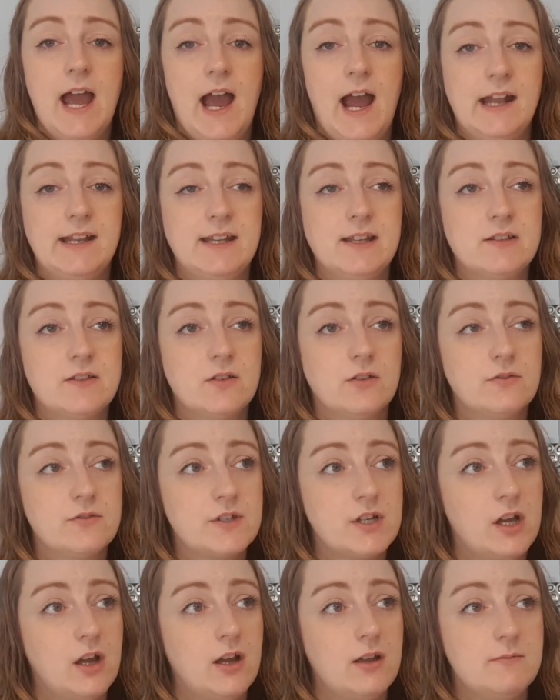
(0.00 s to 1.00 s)
And it sort of
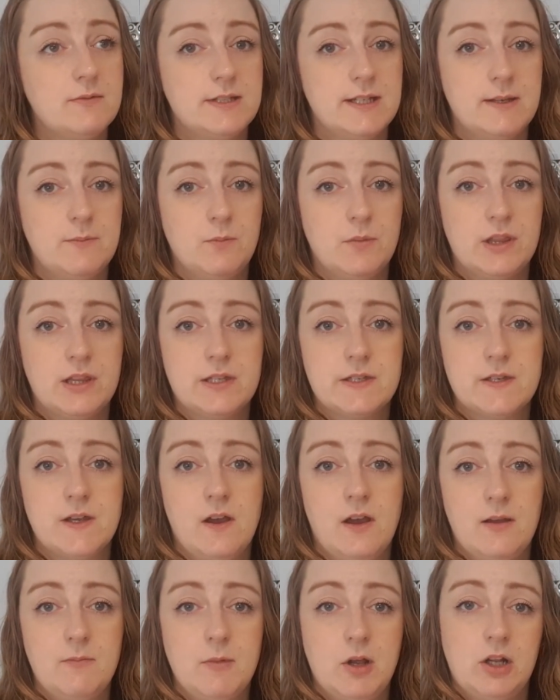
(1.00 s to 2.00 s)
timed in with the
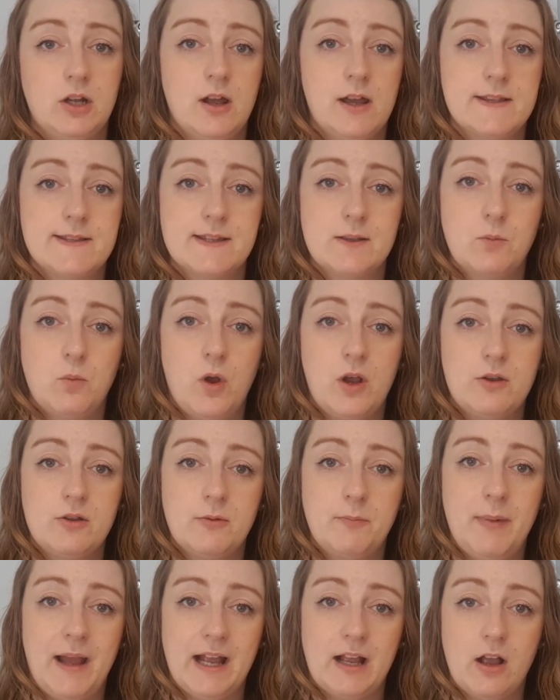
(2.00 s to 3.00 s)
time Eliza
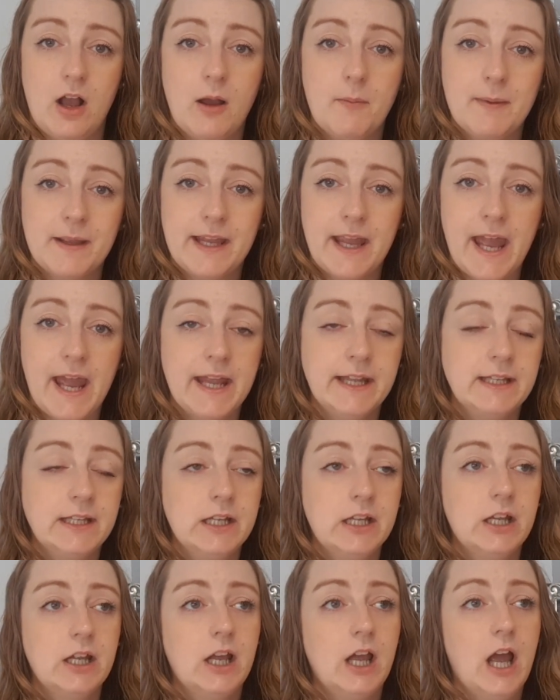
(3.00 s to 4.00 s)
woke back up again.
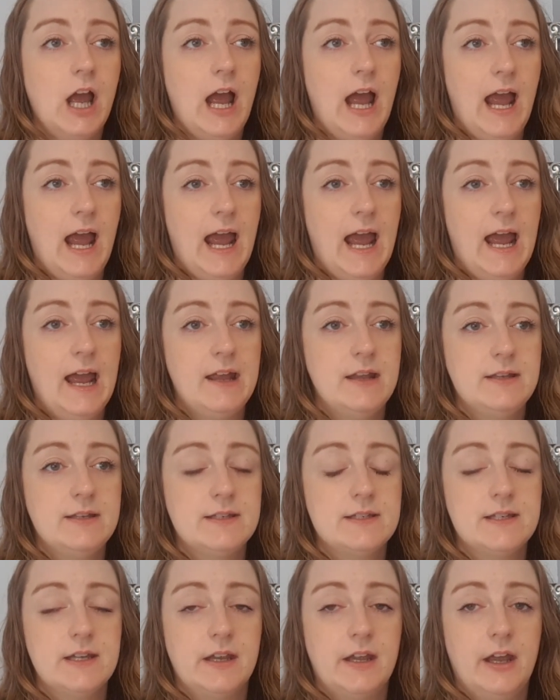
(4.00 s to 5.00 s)

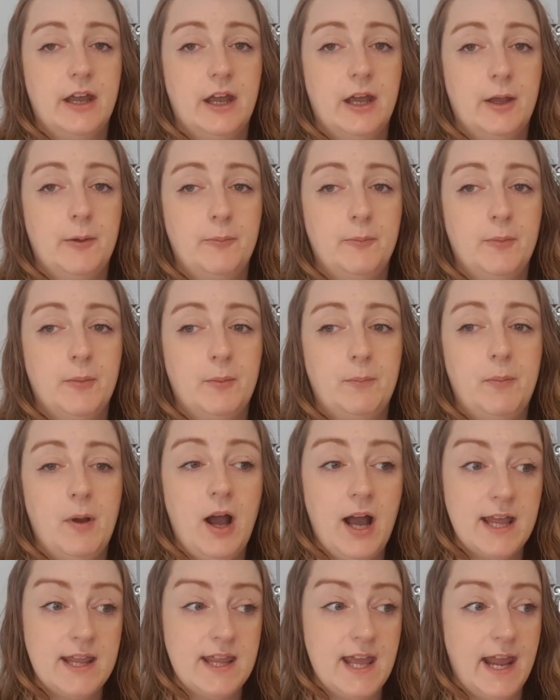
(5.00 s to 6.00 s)
And
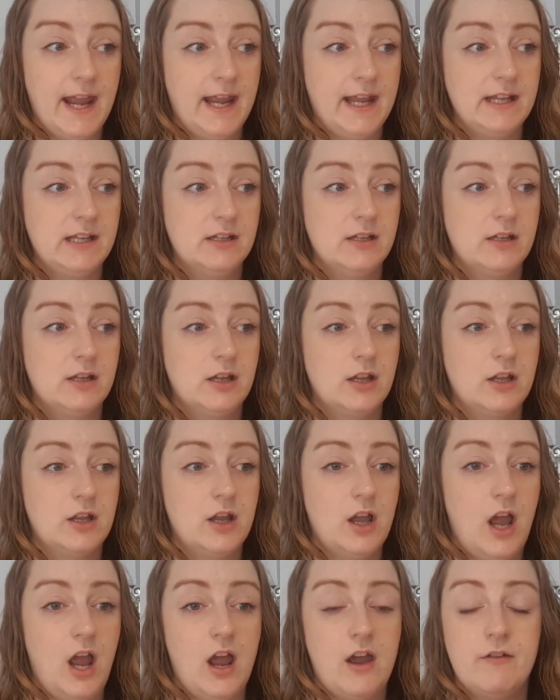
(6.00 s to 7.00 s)
by then,
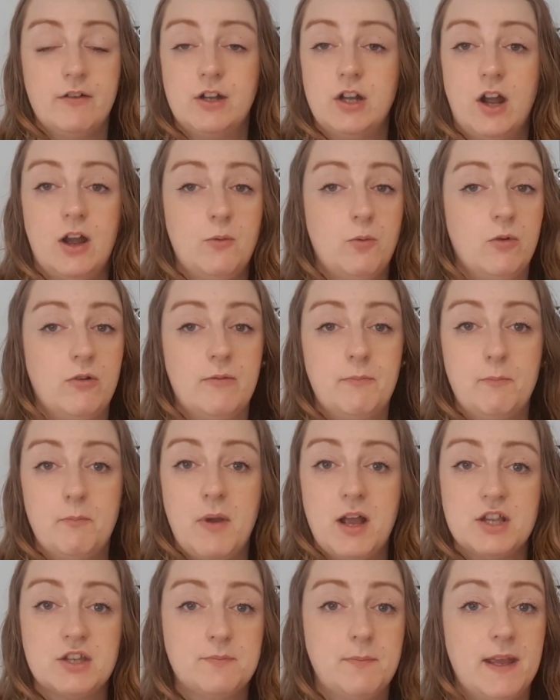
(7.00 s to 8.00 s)
her and I were in
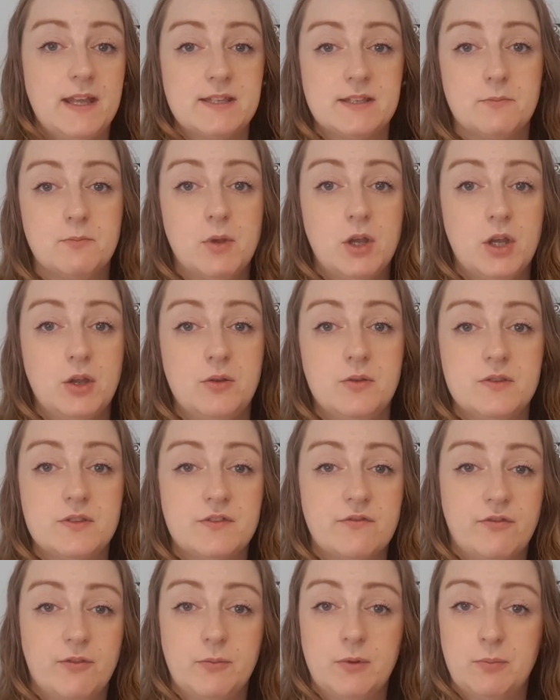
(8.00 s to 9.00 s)
much better
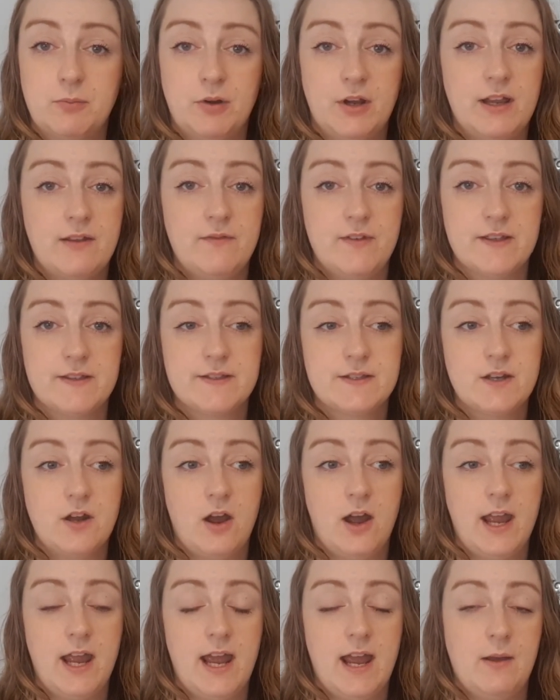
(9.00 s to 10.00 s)
moods from the previous
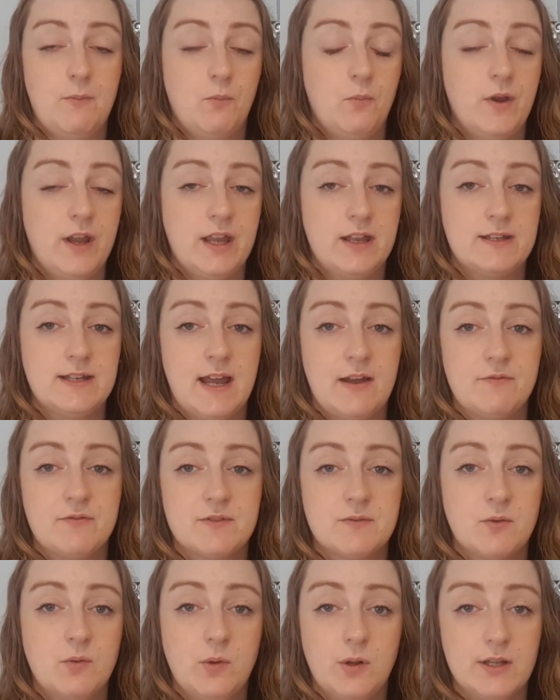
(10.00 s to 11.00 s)
night, and we could have
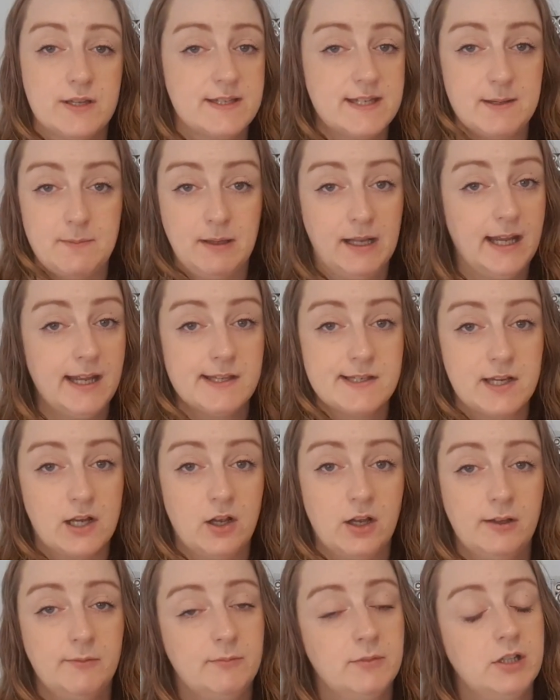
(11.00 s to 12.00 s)
some quality
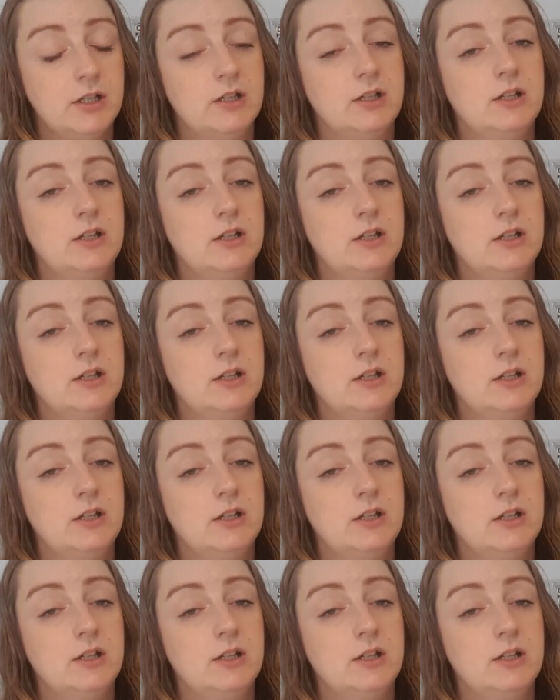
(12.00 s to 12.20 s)
playtime.